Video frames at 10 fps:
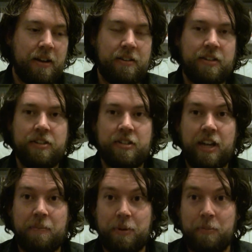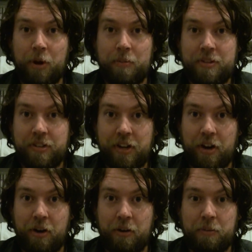just a couple of moments
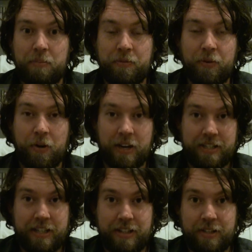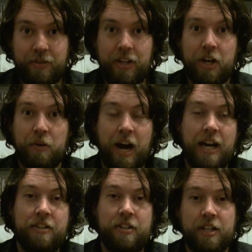ago, before I did this video, I
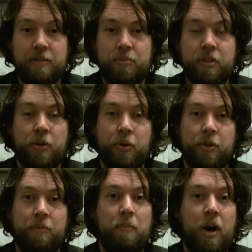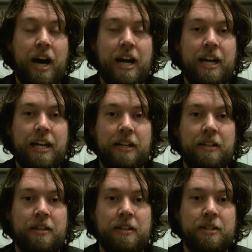just pre-ordered my
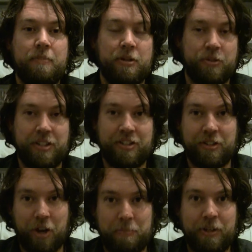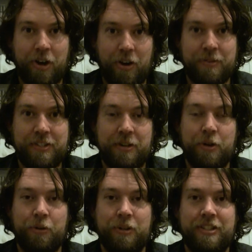special edition copy of Sen
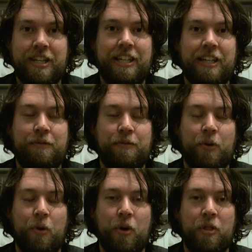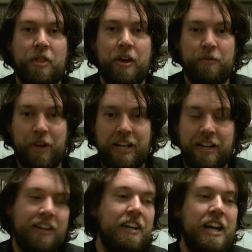no Kiseki for the
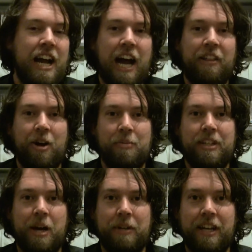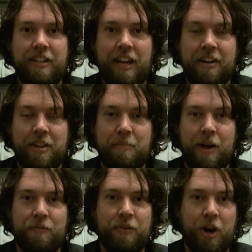Vita. And that'll be coming at the end of the
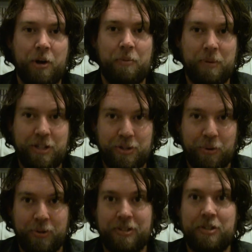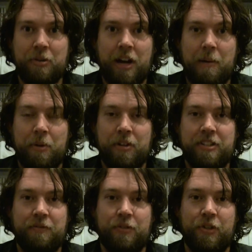month and I'll be sure to do an
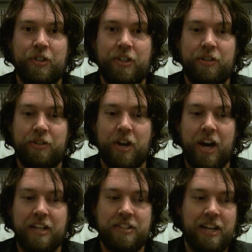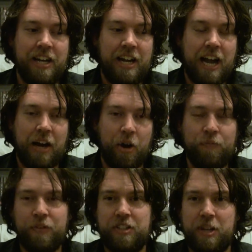unboxing for you guys. And
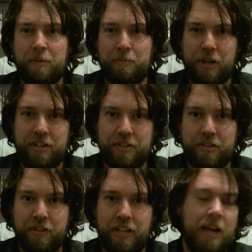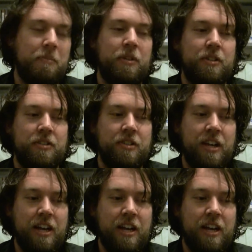hopefully some impressions of the game because